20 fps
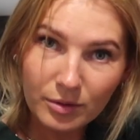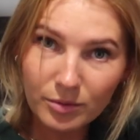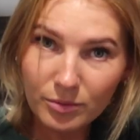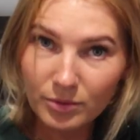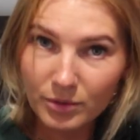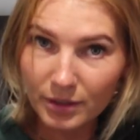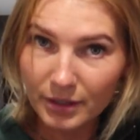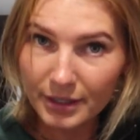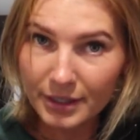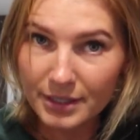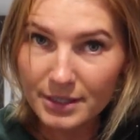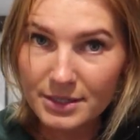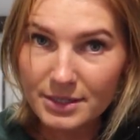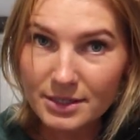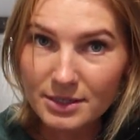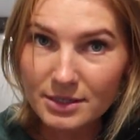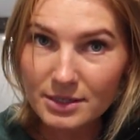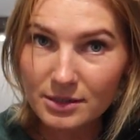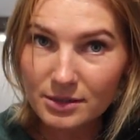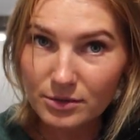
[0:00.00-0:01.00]

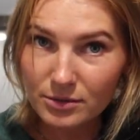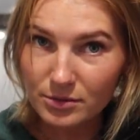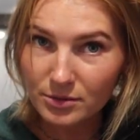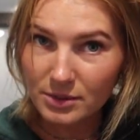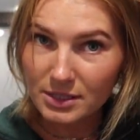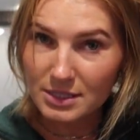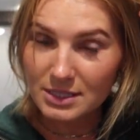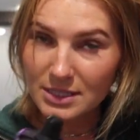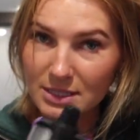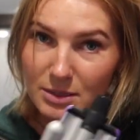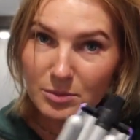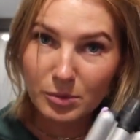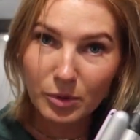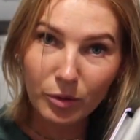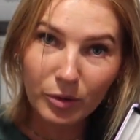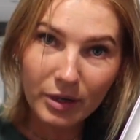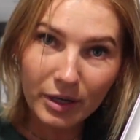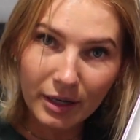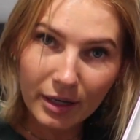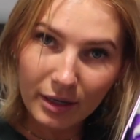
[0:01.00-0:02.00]
release. Ooh, it's
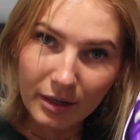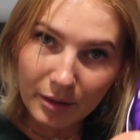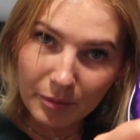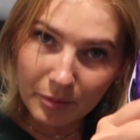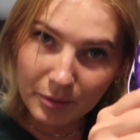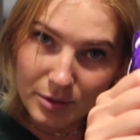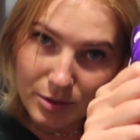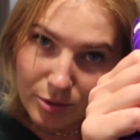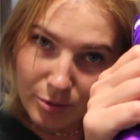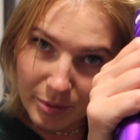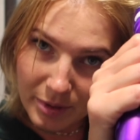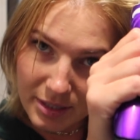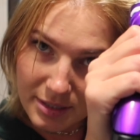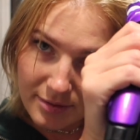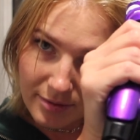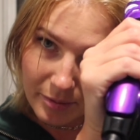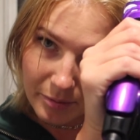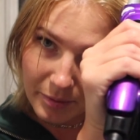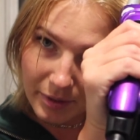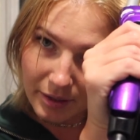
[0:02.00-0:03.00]
smoking. I'm assuming it's
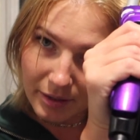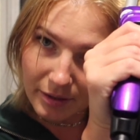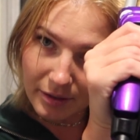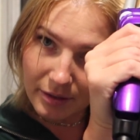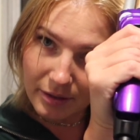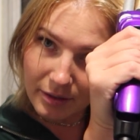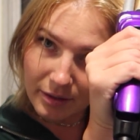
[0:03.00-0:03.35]
from the,